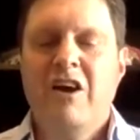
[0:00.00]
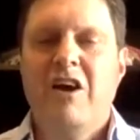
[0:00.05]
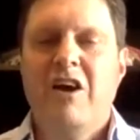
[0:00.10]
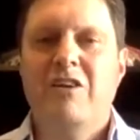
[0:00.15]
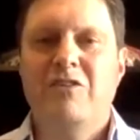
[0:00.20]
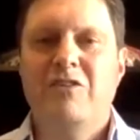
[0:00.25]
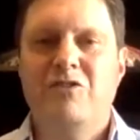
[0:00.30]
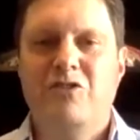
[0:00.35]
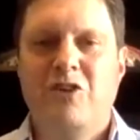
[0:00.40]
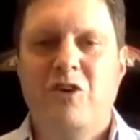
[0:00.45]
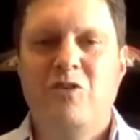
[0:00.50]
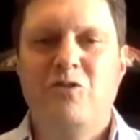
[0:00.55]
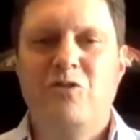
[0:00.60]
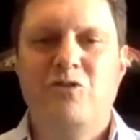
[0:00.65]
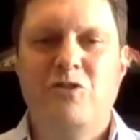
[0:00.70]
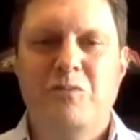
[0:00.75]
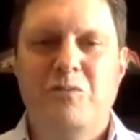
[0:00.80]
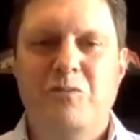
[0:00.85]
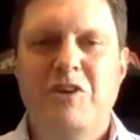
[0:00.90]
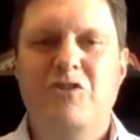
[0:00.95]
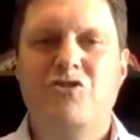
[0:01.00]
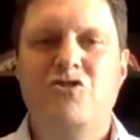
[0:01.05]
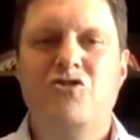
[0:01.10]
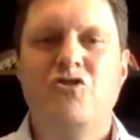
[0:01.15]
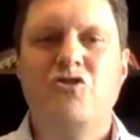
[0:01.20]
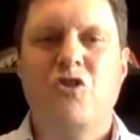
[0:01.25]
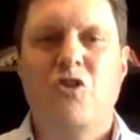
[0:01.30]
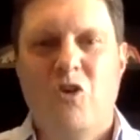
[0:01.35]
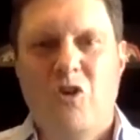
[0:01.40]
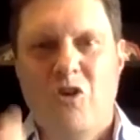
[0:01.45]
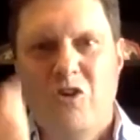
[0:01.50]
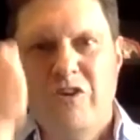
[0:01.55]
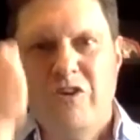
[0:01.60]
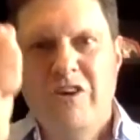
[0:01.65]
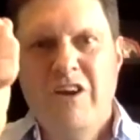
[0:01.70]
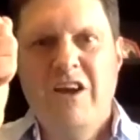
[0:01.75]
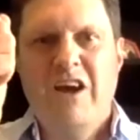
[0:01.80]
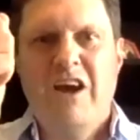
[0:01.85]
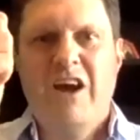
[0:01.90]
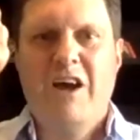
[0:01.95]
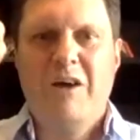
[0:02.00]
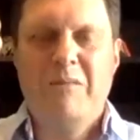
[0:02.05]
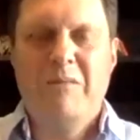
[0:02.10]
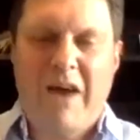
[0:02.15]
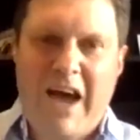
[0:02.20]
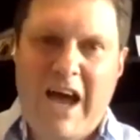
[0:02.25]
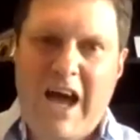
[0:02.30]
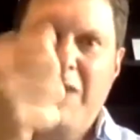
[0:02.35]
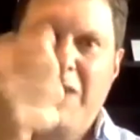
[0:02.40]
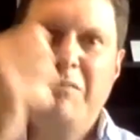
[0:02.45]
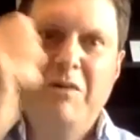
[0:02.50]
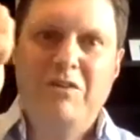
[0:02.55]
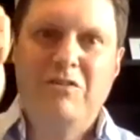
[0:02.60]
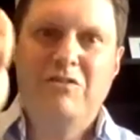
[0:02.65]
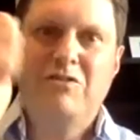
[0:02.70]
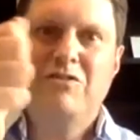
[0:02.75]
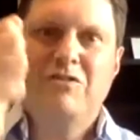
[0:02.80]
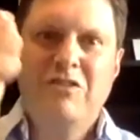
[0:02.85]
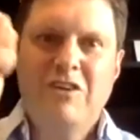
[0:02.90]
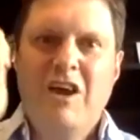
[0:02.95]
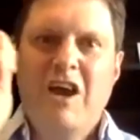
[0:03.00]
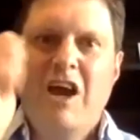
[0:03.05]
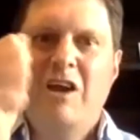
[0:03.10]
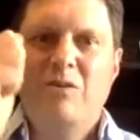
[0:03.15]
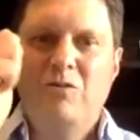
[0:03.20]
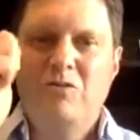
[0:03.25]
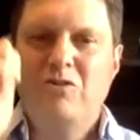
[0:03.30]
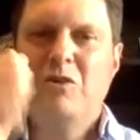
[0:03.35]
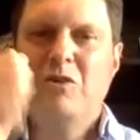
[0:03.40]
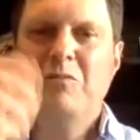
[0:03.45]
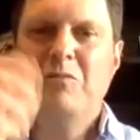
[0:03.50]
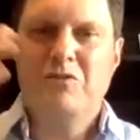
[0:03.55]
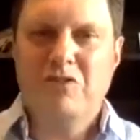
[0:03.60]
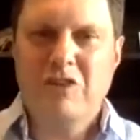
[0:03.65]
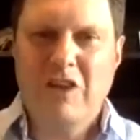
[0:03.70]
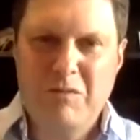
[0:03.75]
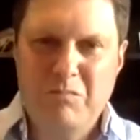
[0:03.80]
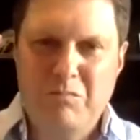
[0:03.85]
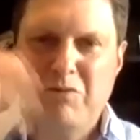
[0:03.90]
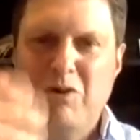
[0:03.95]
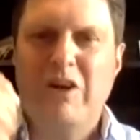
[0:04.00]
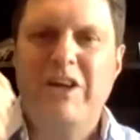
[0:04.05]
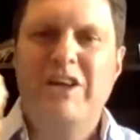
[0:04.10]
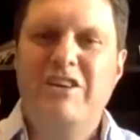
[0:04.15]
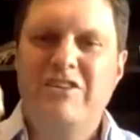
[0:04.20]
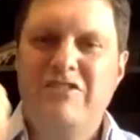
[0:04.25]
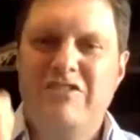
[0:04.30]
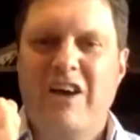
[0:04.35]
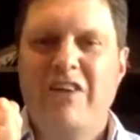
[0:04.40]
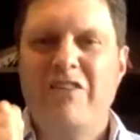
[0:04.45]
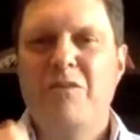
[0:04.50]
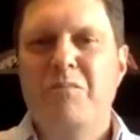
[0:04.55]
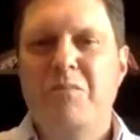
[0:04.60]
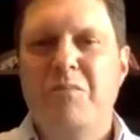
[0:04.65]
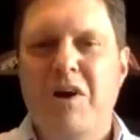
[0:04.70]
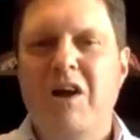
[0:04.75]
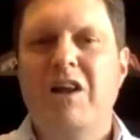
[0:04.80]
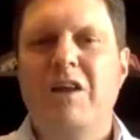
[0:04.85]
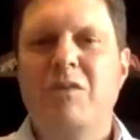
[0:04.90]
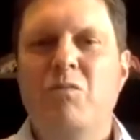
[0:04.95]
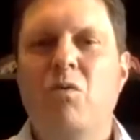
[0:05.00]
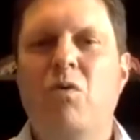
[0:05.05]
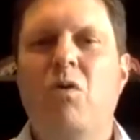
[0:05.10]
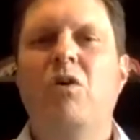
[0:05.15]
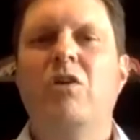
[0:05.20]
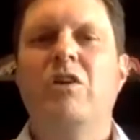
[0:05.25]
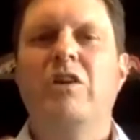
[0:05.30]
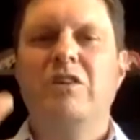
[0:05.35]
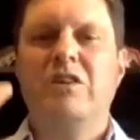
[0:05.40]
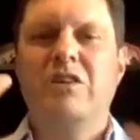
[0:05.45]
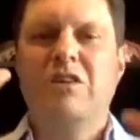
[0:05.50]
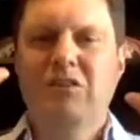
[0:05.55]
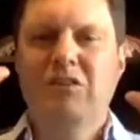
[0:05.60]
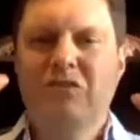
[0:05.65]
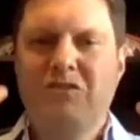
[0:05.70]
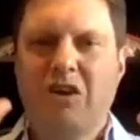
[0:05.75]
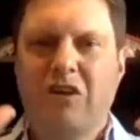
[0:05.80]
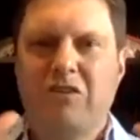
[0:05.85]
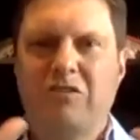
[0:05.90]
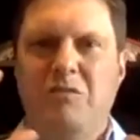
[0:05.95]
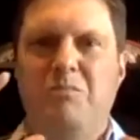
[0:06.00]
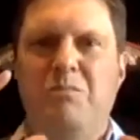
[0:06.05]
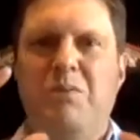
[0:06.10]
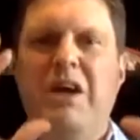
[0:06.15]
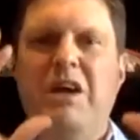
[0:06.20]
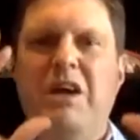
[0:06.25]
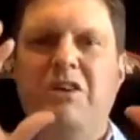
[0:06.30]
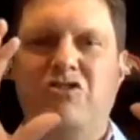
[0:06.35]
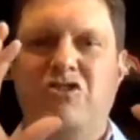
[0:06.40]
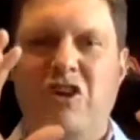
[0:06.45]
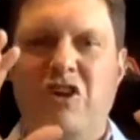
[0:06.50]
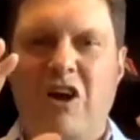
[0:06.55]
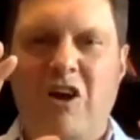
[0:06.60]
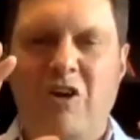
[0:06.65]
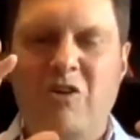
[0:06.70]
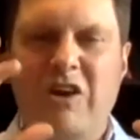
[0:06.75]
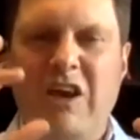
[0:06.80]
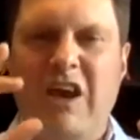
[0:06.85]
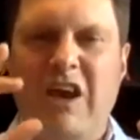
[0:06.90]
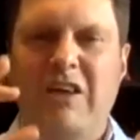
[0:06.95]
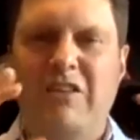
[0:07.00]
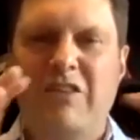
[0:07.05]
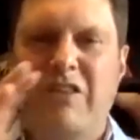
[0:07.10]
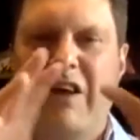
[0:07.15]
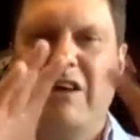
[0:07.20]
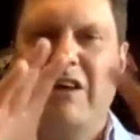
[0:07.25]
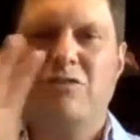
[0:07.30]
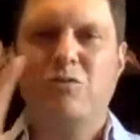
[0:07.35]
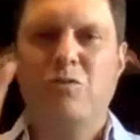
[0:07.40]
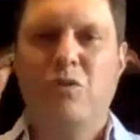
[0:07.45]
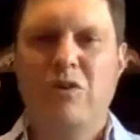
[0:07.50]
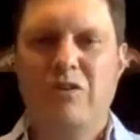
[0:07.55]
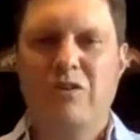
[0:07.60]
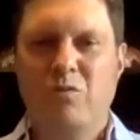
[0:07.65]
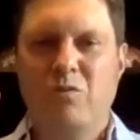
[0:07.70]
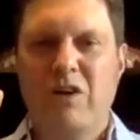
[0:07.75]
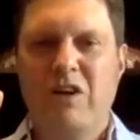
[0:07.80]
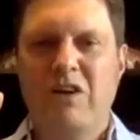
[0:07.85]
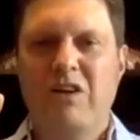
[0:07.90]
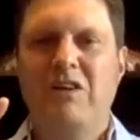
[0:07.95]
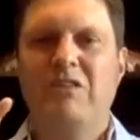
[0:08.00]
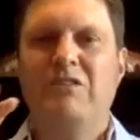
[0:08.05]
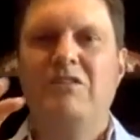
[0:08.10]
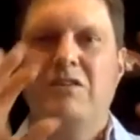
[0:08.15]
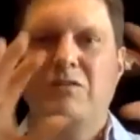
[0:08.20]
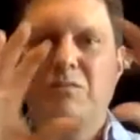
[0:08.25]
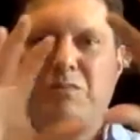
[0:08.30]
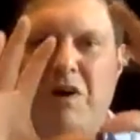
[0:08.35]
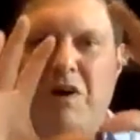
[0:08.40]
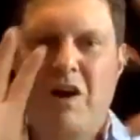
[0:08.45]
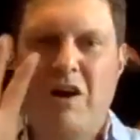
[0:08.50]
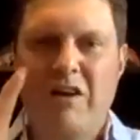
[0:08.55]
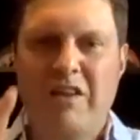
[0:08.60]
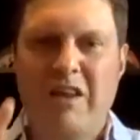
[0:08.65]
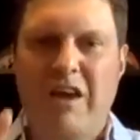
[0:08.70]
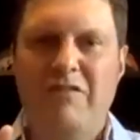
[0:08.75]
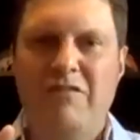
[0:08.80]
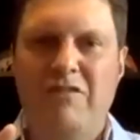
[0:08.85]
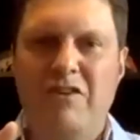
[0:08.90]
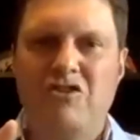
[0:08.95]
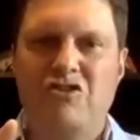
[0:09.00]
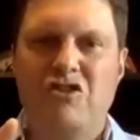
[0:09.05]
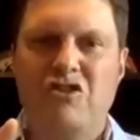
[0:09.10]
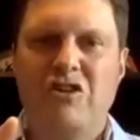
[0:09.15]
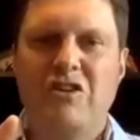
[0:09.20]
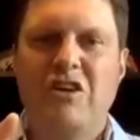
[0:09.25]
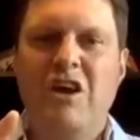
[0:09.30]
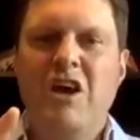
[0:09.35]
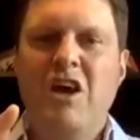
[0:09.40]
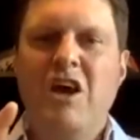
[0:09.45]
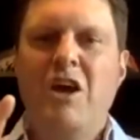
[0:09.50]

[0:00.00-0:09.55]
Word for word: And so somebody had drawn um, hammers and it was almost like breaking down the berlin wall and you can start to picture okay that's what what it is that's part of their vision